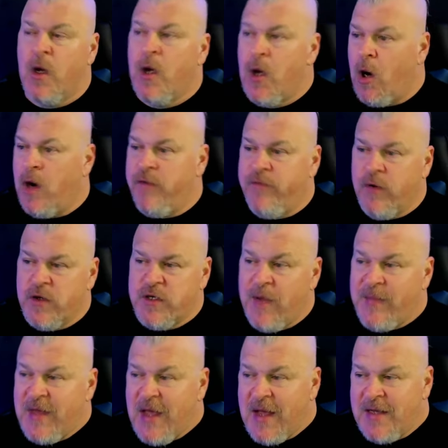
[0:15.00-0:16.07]
All right, first
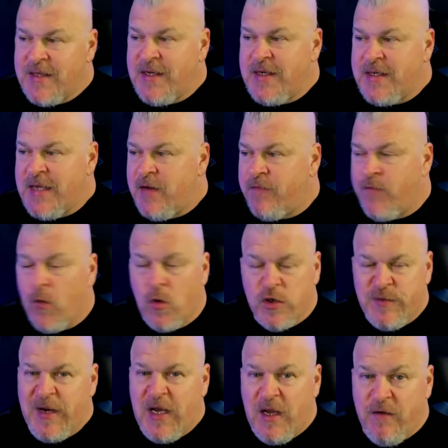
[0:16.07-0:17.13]
up, the S E C
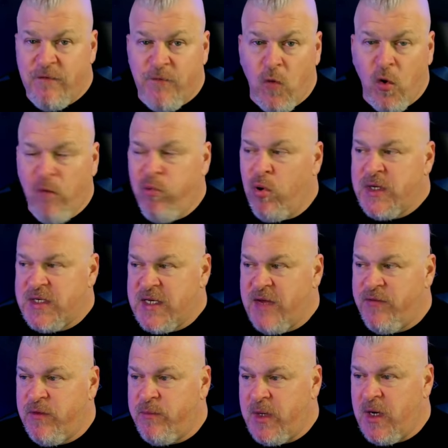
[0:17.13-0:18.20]
enforcement hit four point
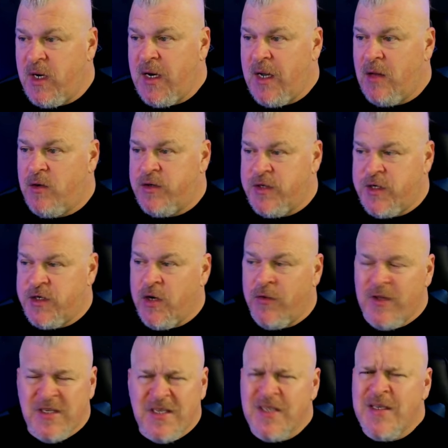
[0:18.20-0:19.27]
seven billion dollars this year.
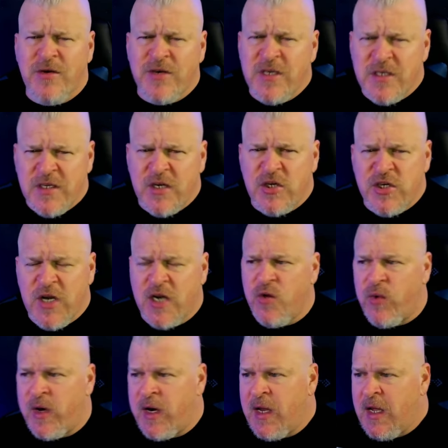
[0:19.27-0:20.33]
This is how
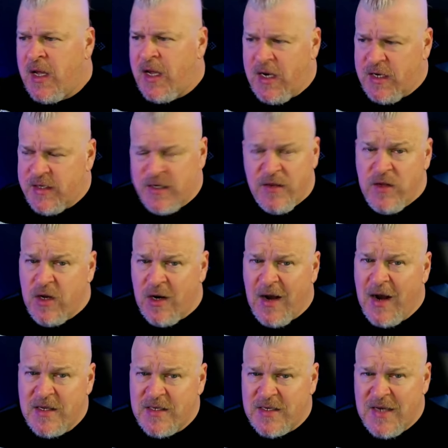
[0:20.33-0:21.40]
disingenuous it is in the
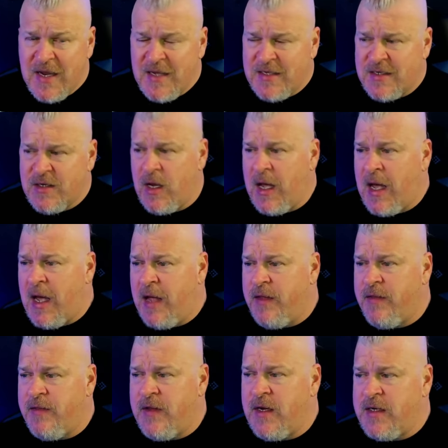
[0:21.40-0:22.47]
United States. Uh,
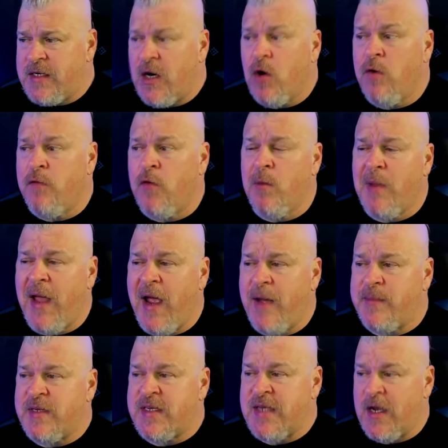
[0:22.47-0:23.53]
the Terraform
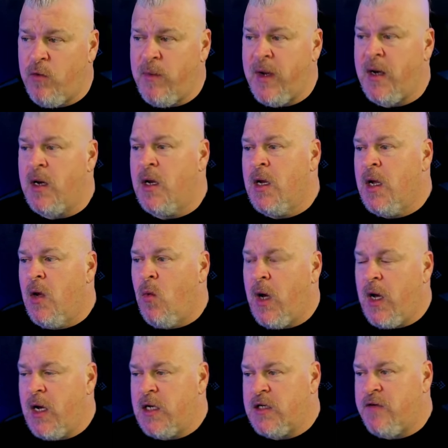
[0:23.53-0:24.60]
Labs settlement
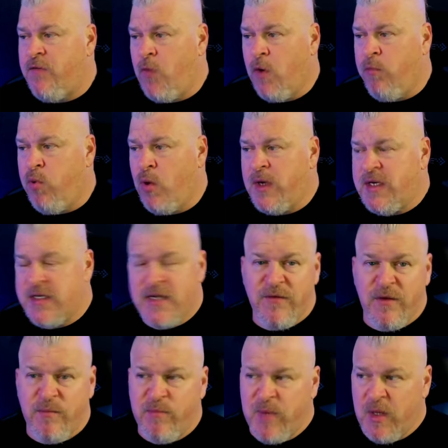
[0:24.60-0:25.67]
was four point
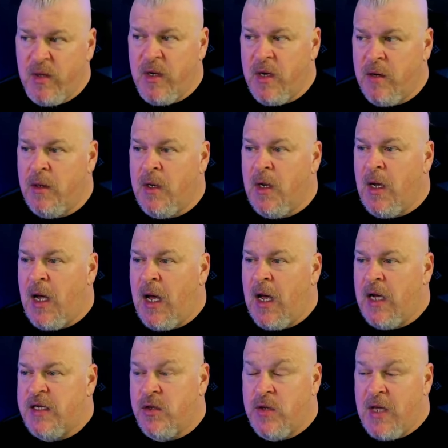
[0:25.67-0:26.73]
seven billion dollars.
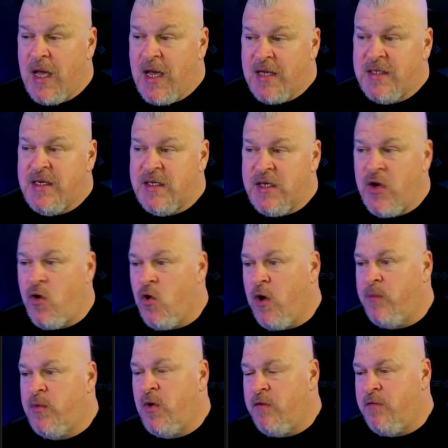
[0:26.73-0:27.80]
Uh, so the S E C
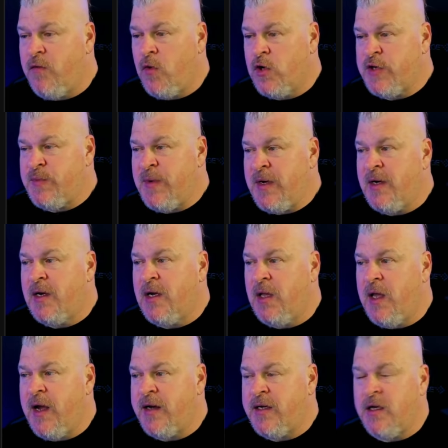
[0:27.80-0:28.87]
crypto enforcement
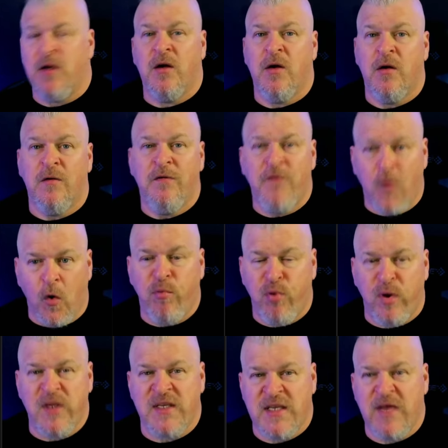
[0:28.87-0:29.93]
collected four
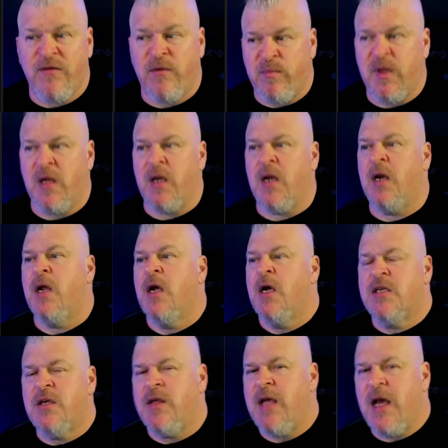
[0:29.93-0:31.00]
point seven billion dollars.
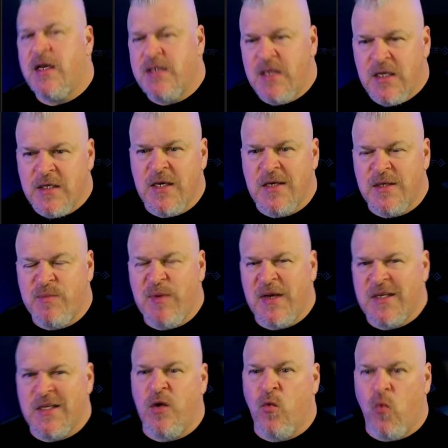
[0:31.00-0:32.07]
So the S E C is
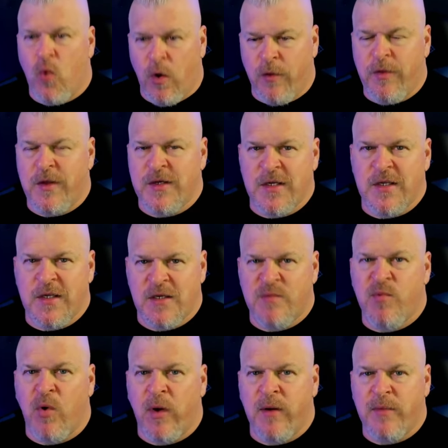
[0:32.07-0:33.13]
basically worthless at this
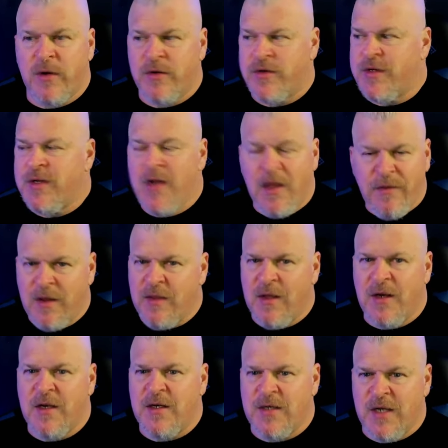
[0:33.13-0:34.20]
point. There's nothing
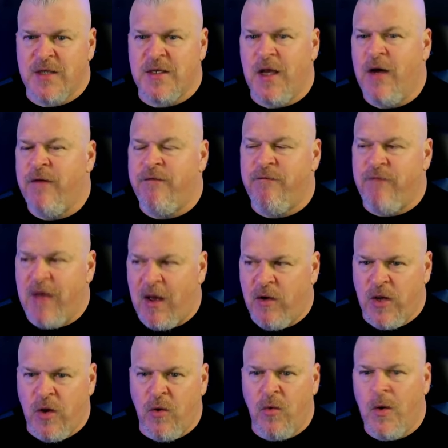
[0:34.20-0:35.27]
that it does of
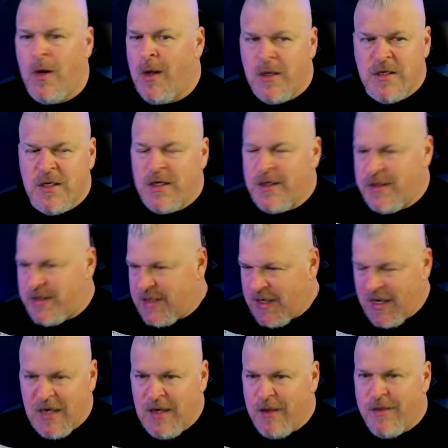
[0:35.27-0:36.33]
value to,
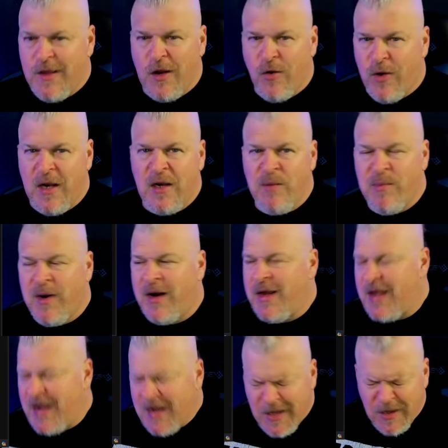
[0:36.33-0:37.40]
to anything or
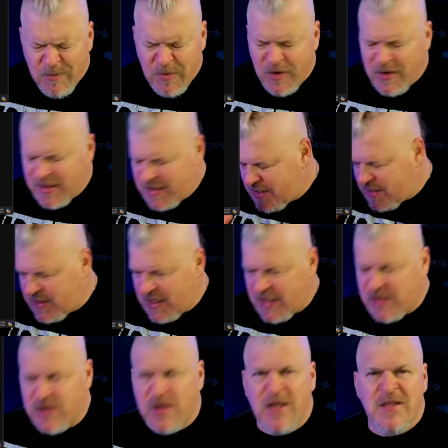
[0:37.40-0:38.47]
anybody, any community. It's just,
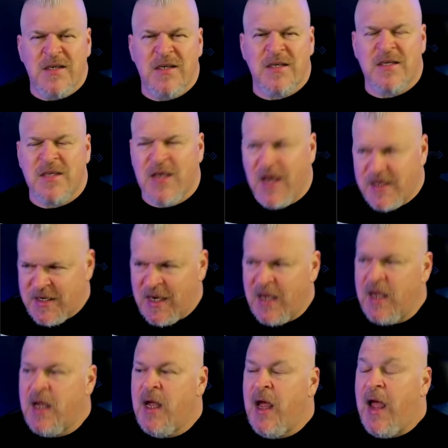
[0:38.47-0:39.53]
it's it's
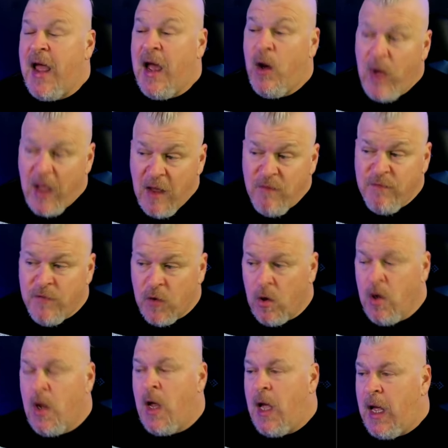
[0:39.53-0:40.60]
disgusting.
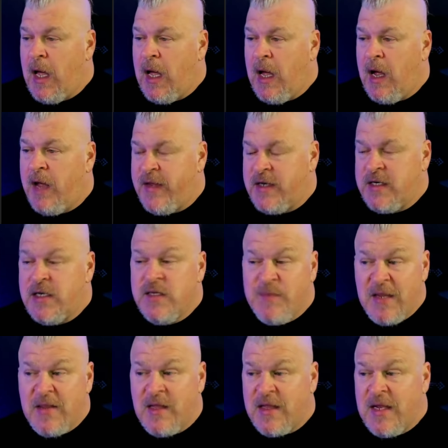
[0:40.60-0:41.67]
However, uh, that does
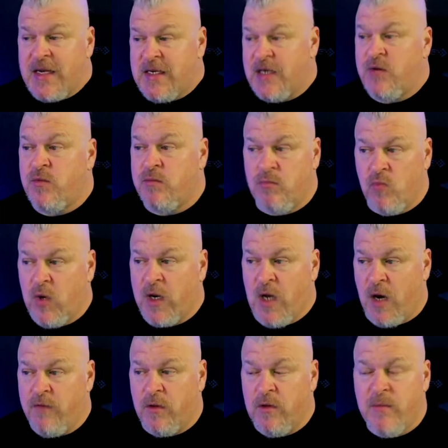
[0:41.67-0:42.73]
mean that they did
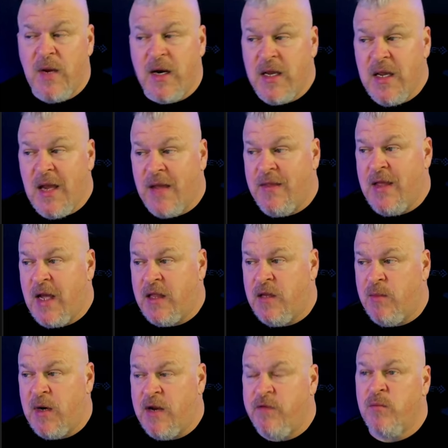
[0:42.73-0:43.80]
recover the money, and they got
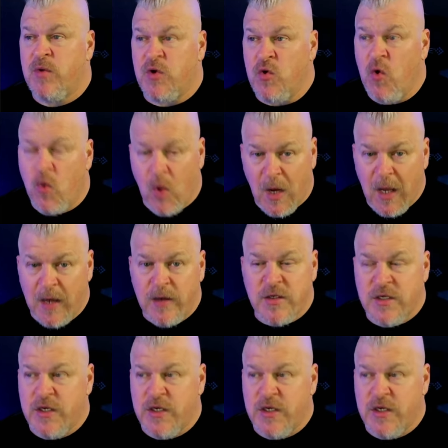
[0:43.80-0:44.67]
the money from Duquan.